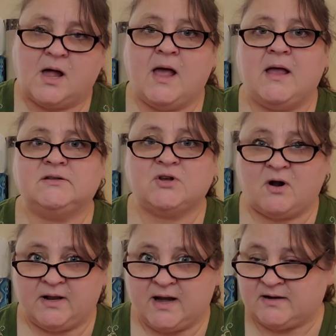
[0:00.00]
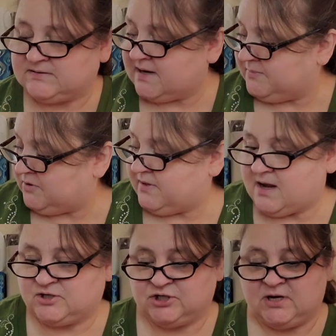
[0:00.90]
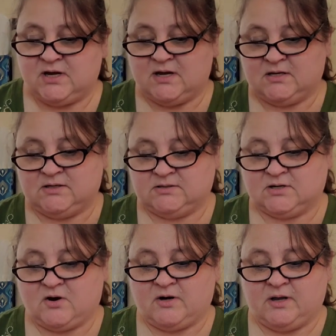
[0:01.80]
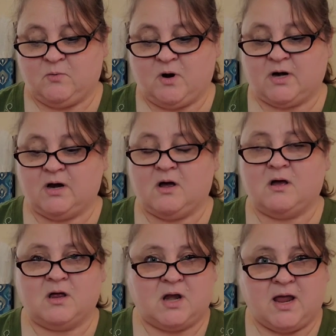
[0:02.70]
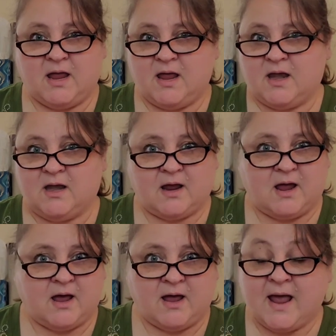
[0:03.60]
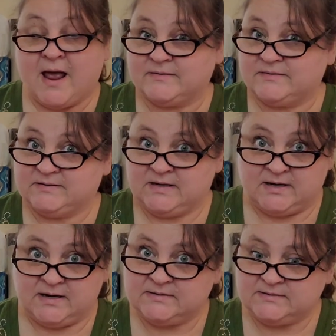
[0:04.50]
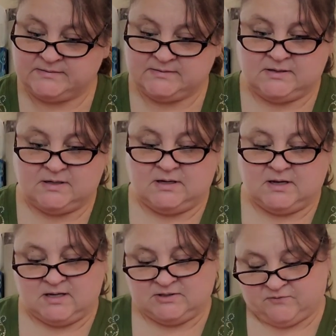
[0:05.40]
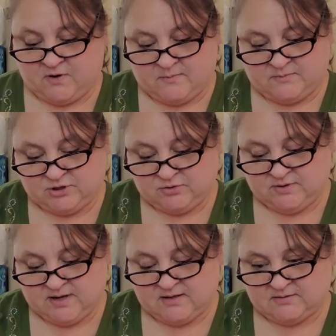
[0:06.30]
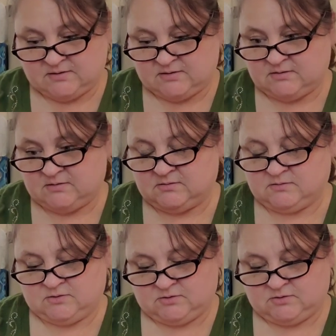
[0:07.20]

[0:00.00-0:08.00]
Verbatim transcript: a Scarlet House sampler that she is currently working on, and I hadn't seen it. It's from 2000,